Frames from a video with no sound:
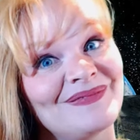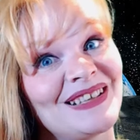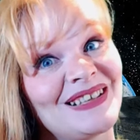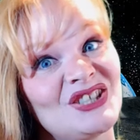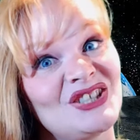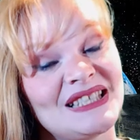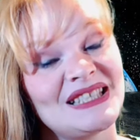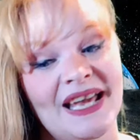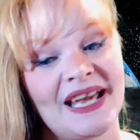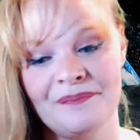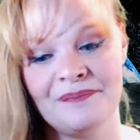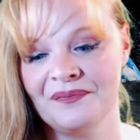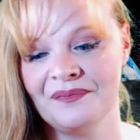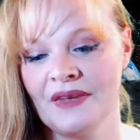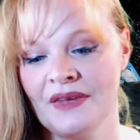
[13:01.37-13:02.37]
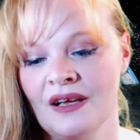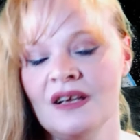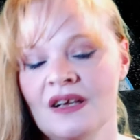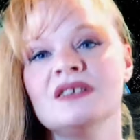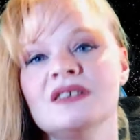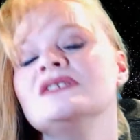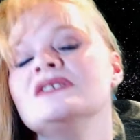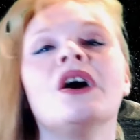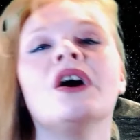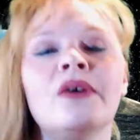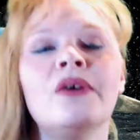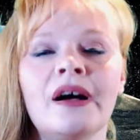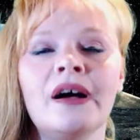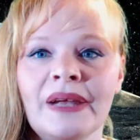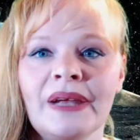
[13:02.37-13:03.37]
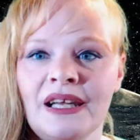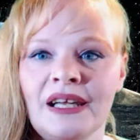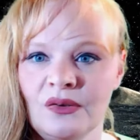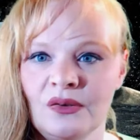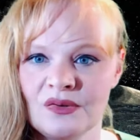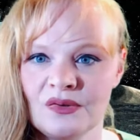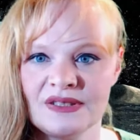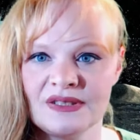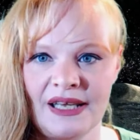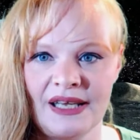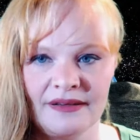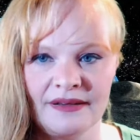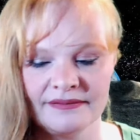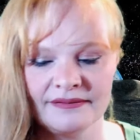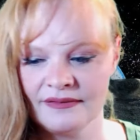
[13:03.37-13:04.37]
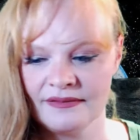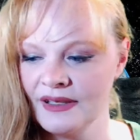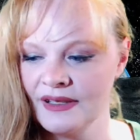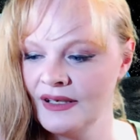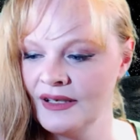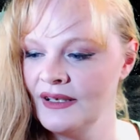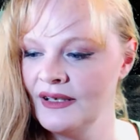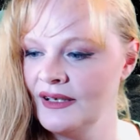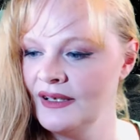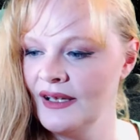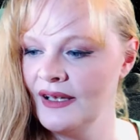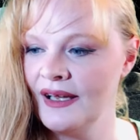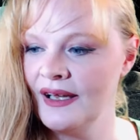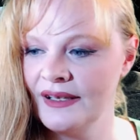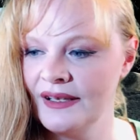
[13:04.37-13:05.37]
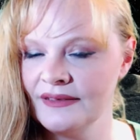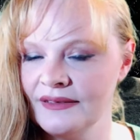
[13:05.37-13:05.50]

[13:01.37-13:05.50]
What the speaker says: Just saying. So, any hoodles, yeah.